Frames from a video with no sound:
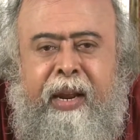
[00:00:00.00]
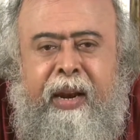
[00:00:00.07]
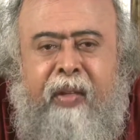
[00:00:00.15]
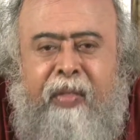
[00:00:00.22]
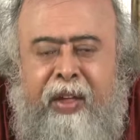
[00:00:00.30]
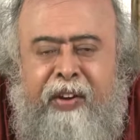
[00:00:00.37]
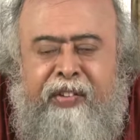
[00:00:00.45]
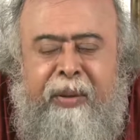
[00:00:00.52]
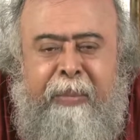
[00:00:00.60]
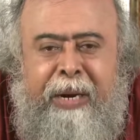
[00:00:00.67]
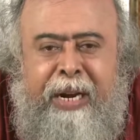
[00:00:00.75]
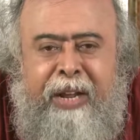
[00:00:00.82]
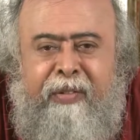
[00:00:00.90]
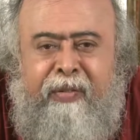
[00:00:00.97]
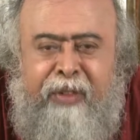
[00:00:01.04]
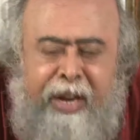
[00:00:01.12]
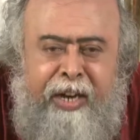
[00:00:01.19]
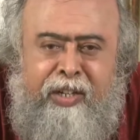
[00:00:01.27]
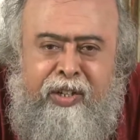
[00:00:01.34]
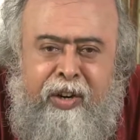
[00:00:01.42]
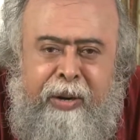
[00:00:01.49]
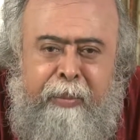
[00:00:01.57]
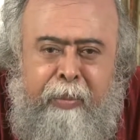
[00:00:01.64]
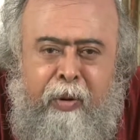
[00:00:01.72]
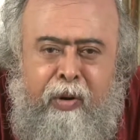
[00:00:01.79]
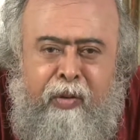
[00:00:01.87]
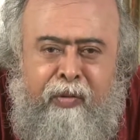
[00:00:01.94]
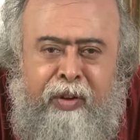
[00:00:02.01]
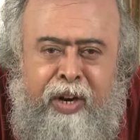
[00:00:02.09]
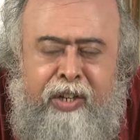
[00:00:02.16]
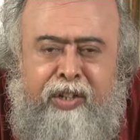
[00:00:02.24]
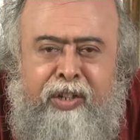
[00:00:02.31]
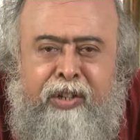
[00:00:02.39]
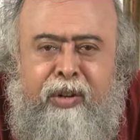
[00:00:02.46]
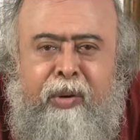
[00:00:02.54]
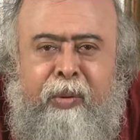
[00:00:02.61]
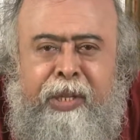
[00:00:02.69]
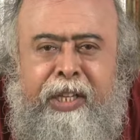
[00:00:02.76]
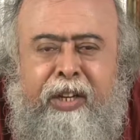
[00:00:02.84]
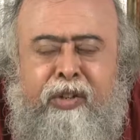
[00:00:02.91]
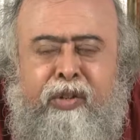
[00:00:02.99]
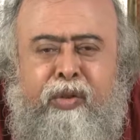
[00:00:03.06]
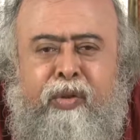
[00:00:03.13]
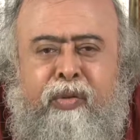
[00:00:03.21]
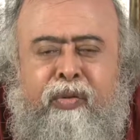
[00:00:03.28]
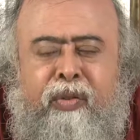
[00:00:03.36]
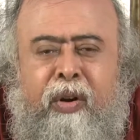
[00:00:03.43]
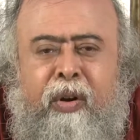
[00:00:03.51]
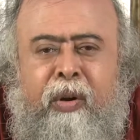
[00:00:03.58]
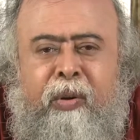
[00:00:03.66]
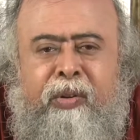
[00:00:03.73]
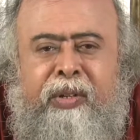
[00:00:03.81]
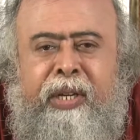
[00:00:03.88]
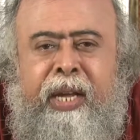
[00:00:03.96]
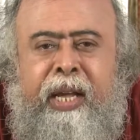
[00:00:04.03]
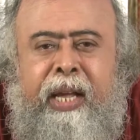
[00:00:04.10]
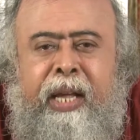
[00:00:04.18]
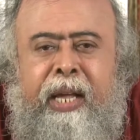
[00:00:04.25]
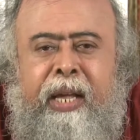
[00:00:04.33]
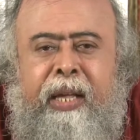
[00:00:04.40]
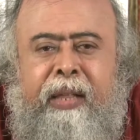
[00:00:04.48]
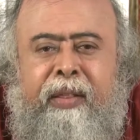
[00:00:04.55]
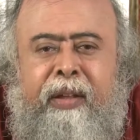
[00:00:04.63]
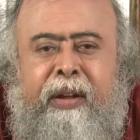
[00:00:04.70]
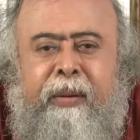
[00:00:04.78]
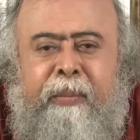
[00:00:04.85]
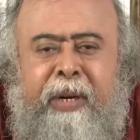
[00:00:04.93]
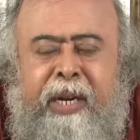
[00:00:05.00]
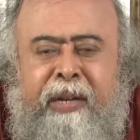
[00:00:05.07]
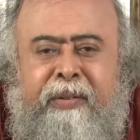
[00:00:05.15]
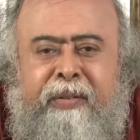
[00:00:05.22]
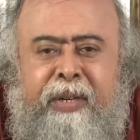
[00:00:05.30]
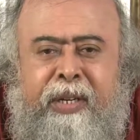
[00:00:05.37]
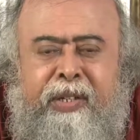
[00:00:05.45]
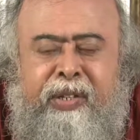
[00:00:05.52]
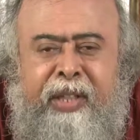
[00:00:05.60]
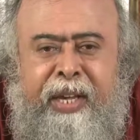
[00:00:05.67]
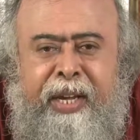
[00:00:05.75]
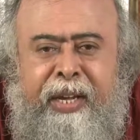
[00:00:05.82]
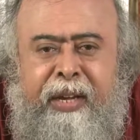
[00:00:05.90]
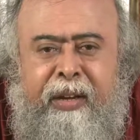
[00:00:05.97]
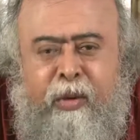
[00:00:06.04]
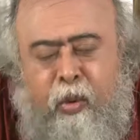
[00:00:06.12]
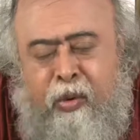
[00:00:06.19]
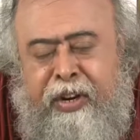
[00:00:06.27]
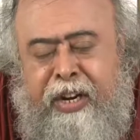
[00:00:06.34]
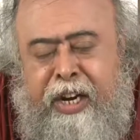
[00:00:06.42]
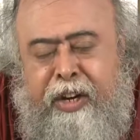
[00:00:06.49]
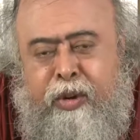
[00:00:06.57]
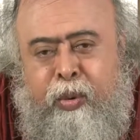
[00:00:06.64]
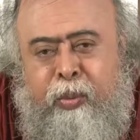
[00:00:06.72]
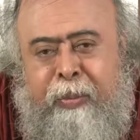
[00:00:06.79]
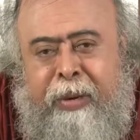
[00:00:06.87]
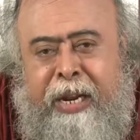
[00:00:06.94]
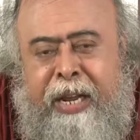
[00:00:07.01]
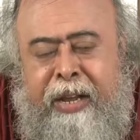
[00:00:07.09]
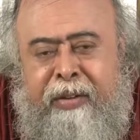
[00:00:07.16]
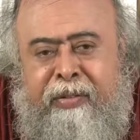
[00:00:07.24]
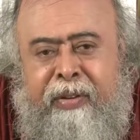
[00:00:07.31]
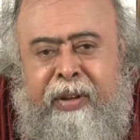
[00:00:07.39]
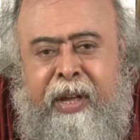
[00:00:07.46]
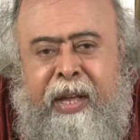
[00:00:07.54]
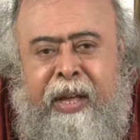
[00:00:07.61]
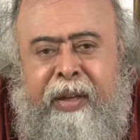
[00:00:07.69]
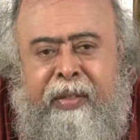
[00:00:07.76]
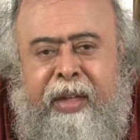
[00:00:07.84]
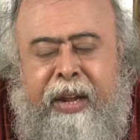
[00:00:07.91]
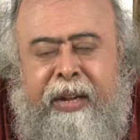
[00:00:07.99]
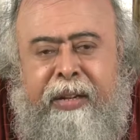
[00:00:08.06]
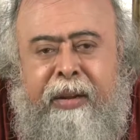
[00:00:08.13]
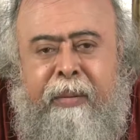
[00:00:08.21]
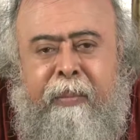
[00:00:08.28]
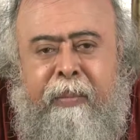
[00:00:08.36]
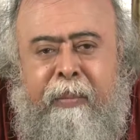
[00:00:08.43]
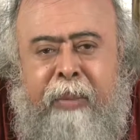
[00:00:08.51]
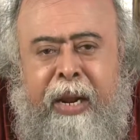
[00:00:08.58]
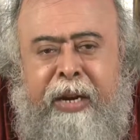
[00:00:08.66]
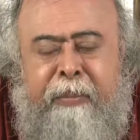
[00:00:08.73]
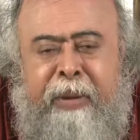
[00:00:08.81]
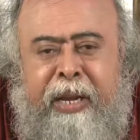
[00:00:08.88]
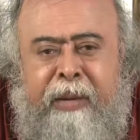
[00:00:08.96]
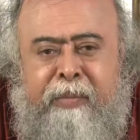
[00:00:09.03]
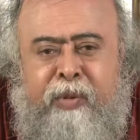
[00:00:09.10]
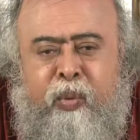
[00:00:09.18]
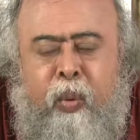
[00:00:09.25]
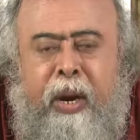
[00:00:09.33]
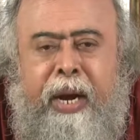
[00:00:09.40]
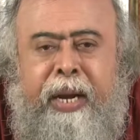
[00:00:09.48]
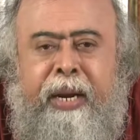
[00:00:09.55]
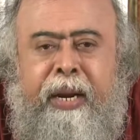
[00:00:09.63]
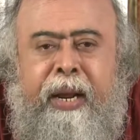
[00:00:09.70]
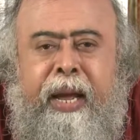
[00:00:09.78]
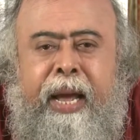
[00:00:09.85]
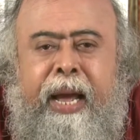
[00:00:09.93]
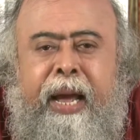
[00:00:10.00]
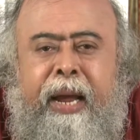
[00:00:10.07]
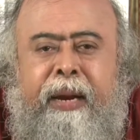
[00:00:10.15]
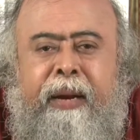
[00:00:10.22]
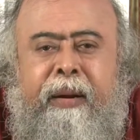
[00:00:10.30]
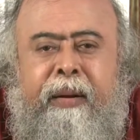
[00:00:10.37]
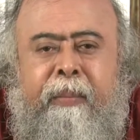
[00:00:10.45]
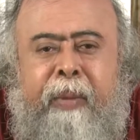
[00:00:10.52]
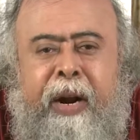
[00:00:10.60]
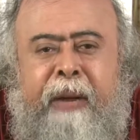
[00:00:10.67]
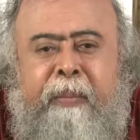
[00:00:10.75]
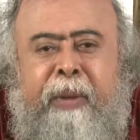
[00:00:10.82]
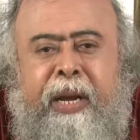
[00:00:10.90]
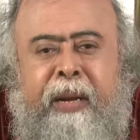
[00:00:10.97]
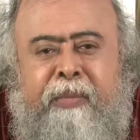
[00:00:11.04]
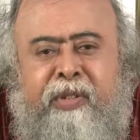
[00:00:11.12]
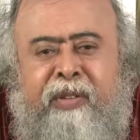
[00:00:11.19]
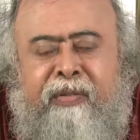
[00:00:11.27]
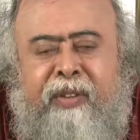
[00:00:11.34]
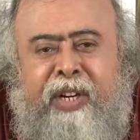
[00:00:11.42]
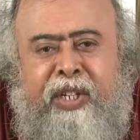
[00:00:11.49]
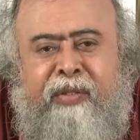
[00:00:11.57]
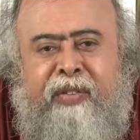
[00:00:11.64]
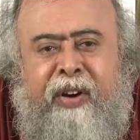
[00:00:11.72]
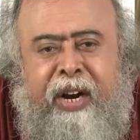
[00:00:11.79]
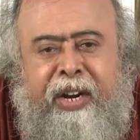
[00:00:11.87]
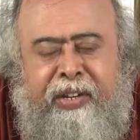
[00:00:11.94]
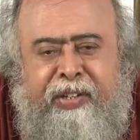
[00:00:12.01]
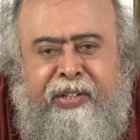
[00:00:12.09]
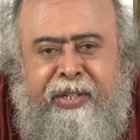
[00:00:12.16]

Now, there is the belief, and it's not important for us to know whether they're true or false. The believers think, or really do believe, that blood becomes wine and bread becomes the flesh of Christ.